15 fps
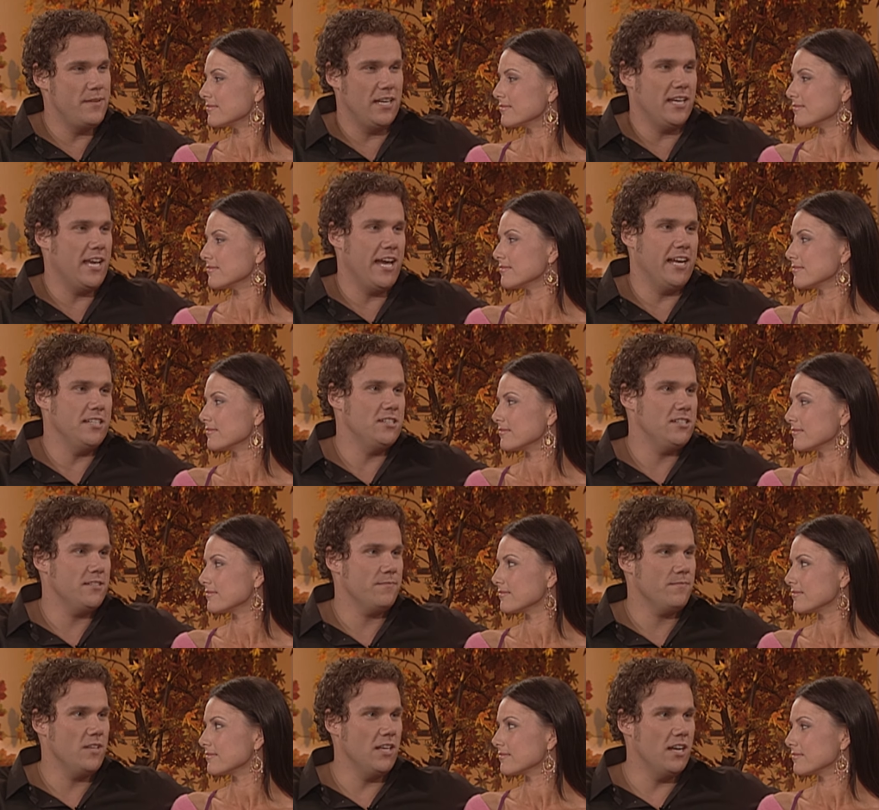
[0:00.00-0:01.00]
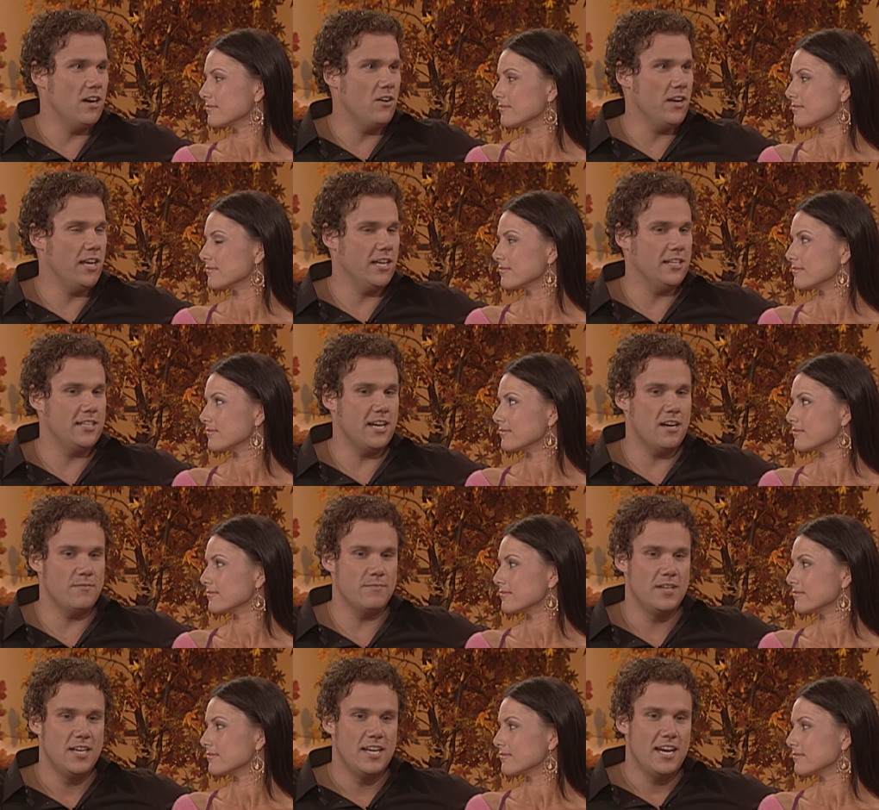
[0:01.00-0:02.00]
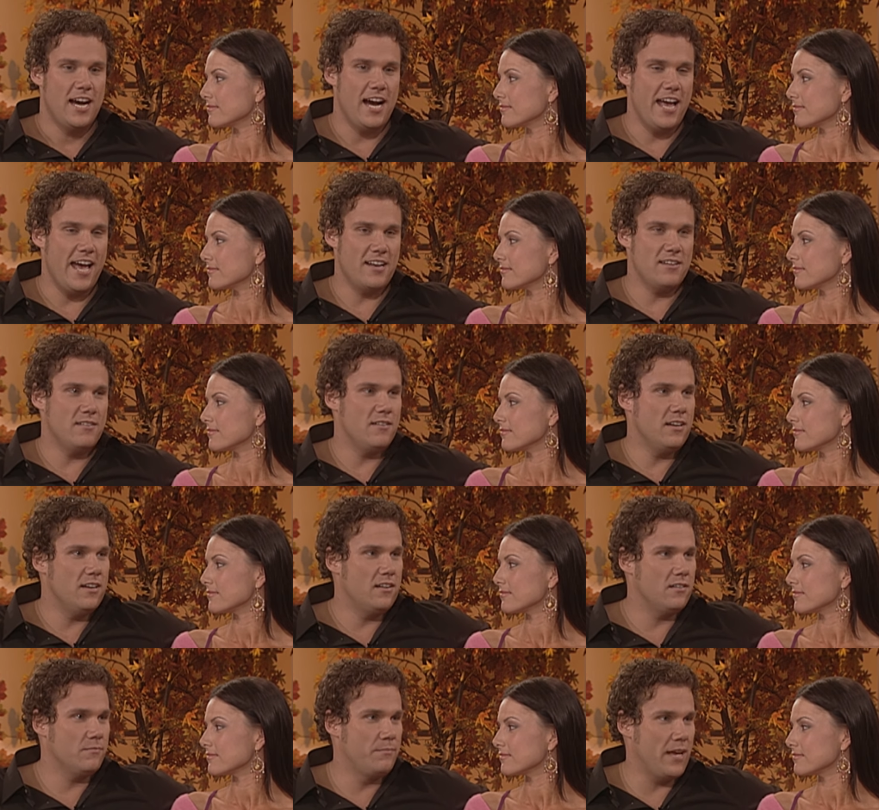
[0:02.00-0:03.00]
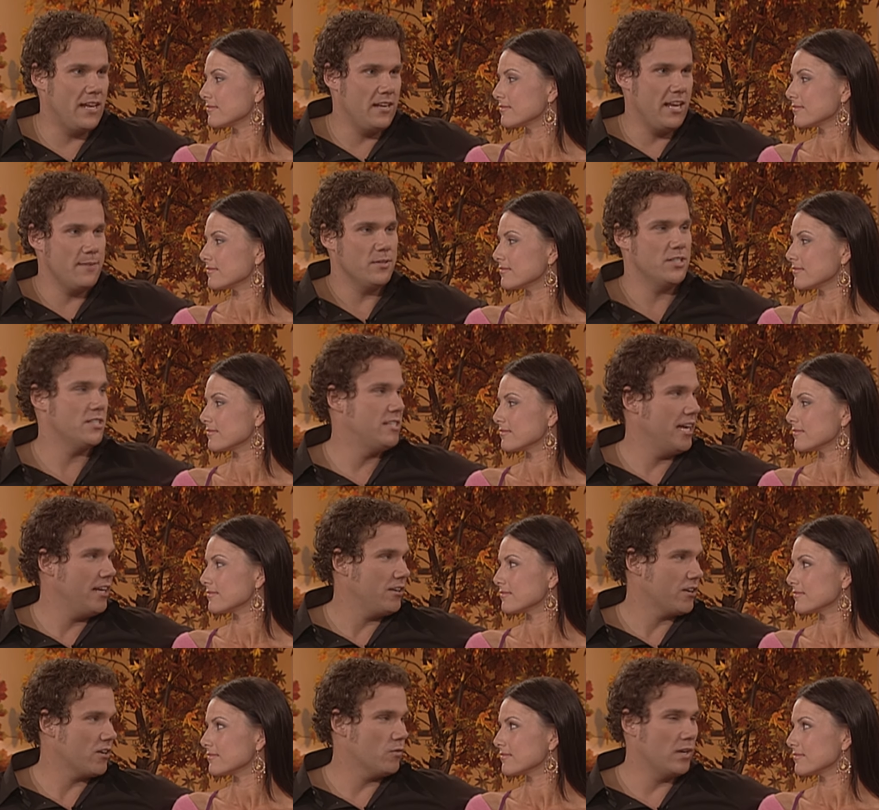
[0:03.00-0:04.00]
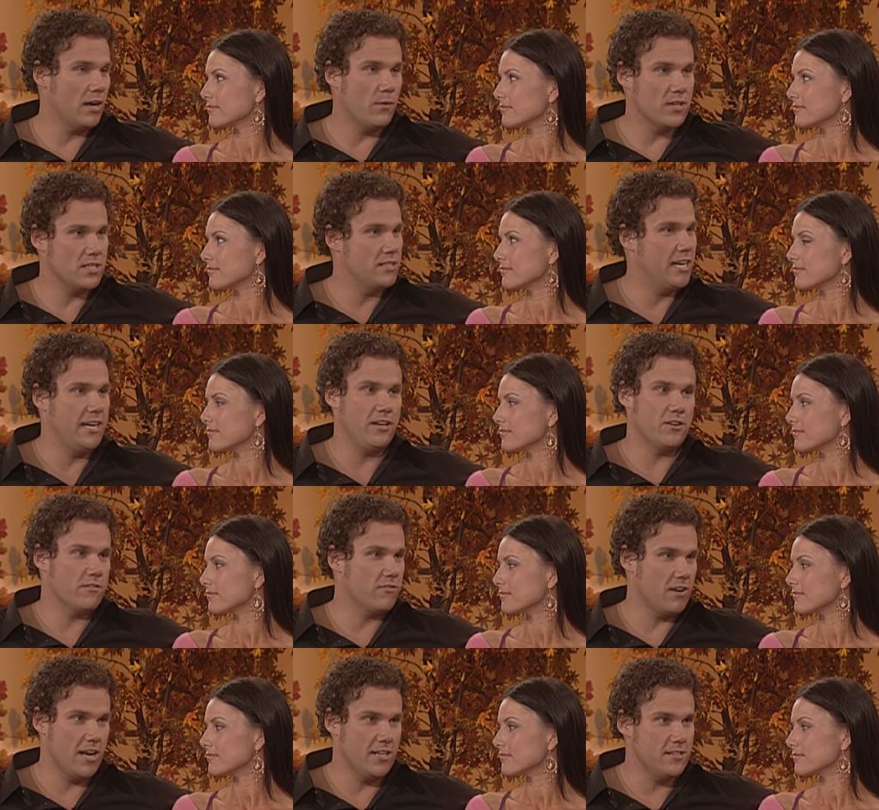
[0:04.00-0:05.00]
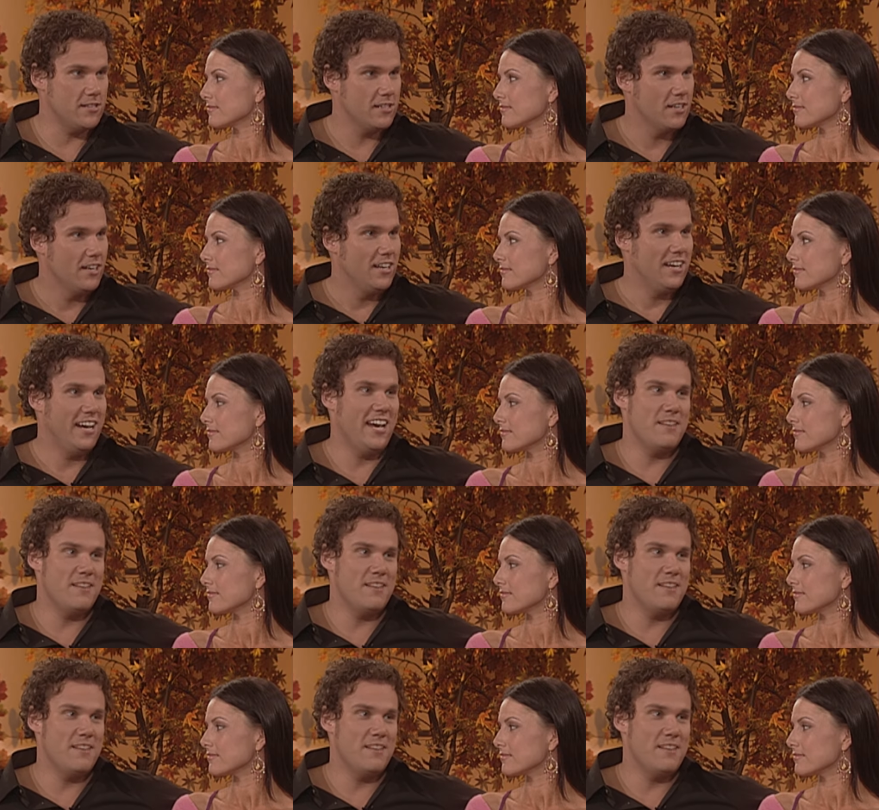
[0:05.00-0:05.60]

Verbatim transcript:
Speaker 1: be engaged, mm -hmm. you know, and um, I hadn't been able to date her when I wasn't dating her friends. I